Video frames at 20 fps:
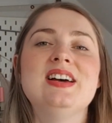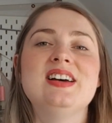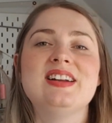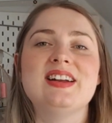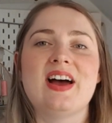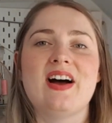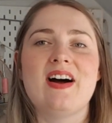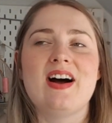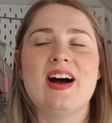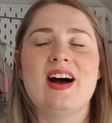
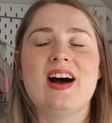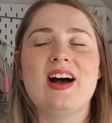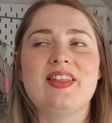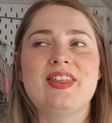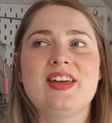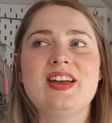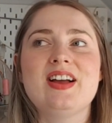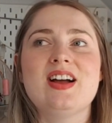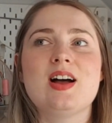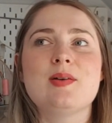Now, I
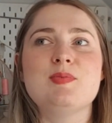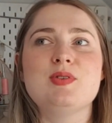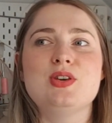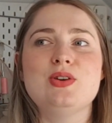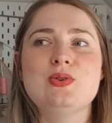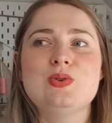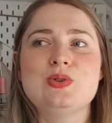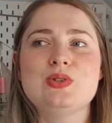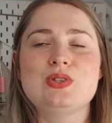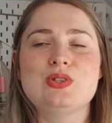think I'm
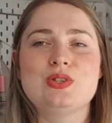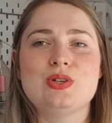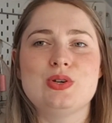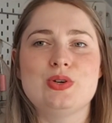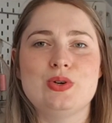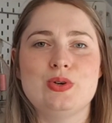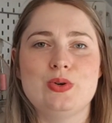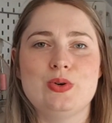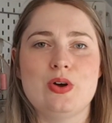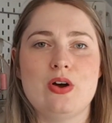used
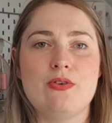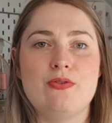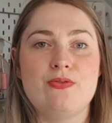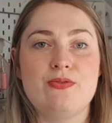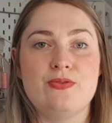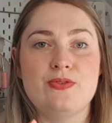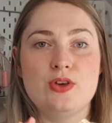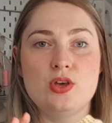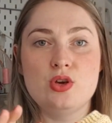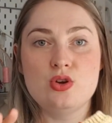to a
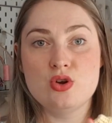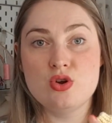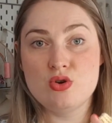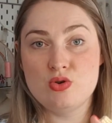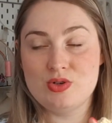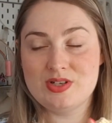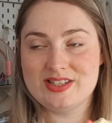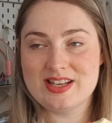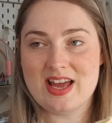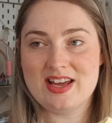few
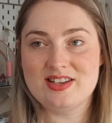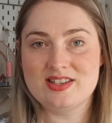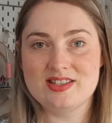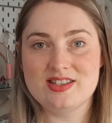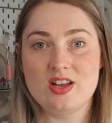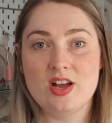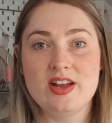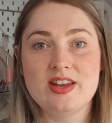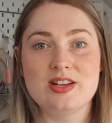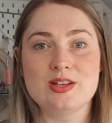set
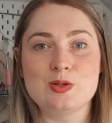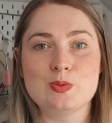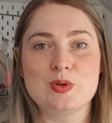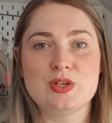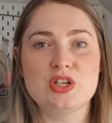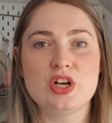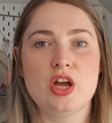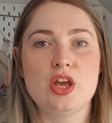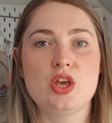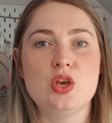designers
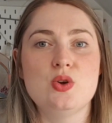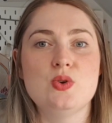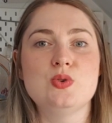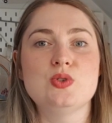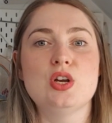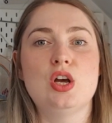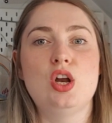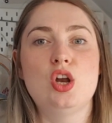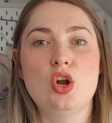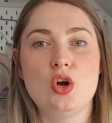which I
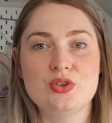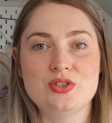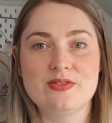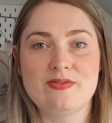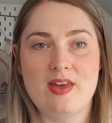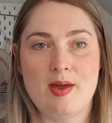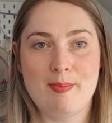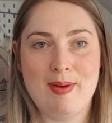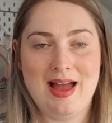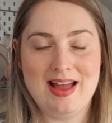use a lot of
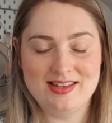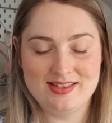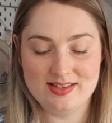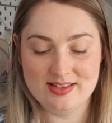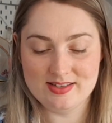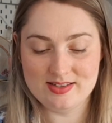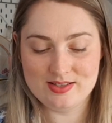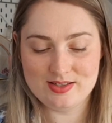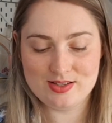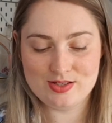their
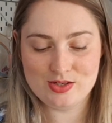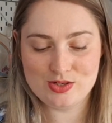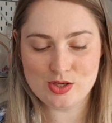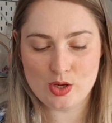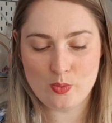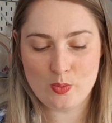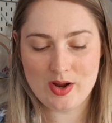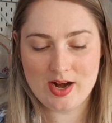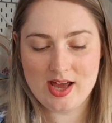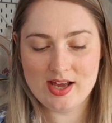patterns.
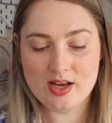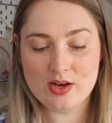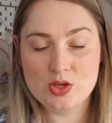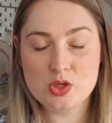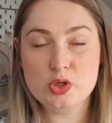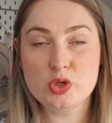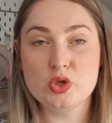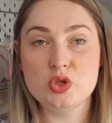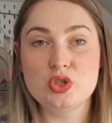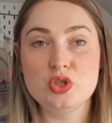So when I go
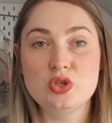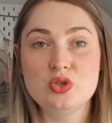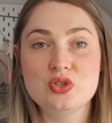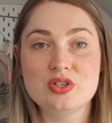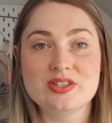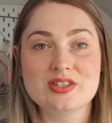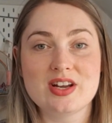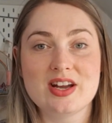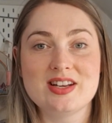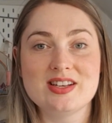to a new
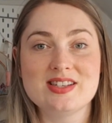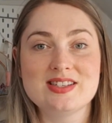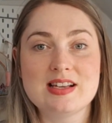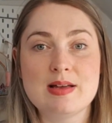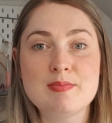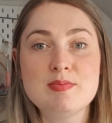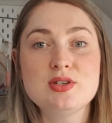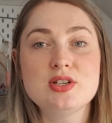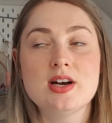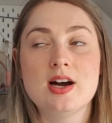designer,
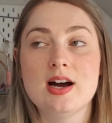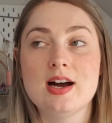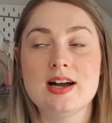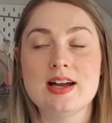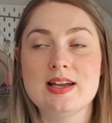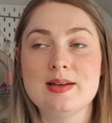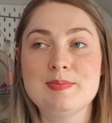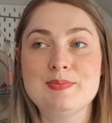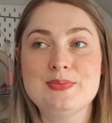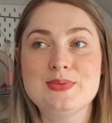
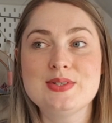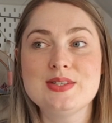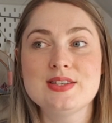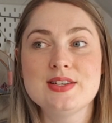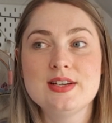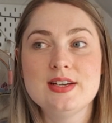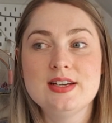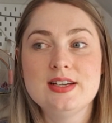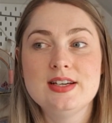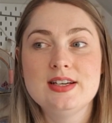sometimes
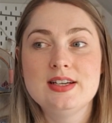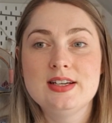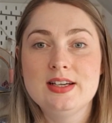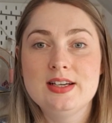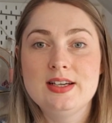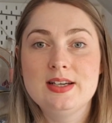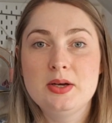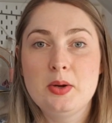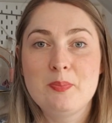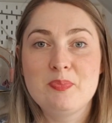
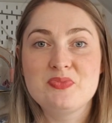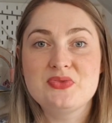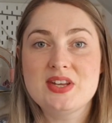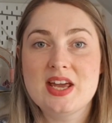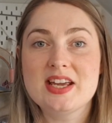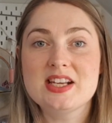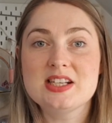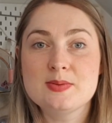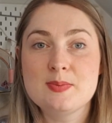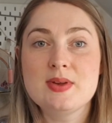it
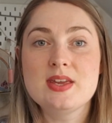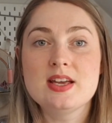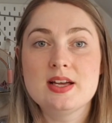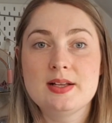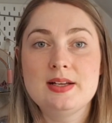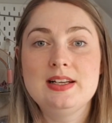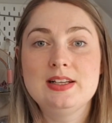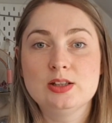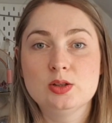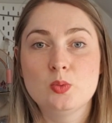takes me
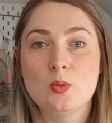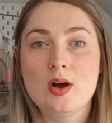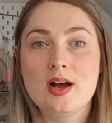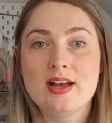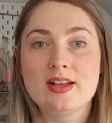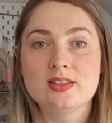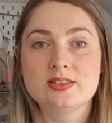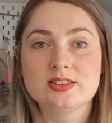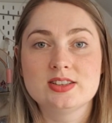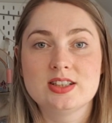a little
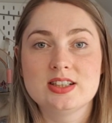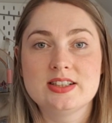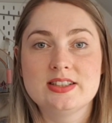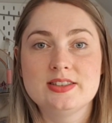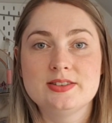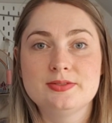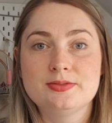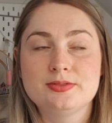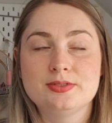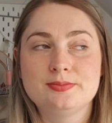while to kind
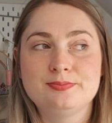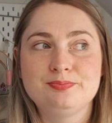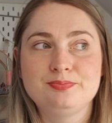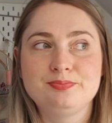of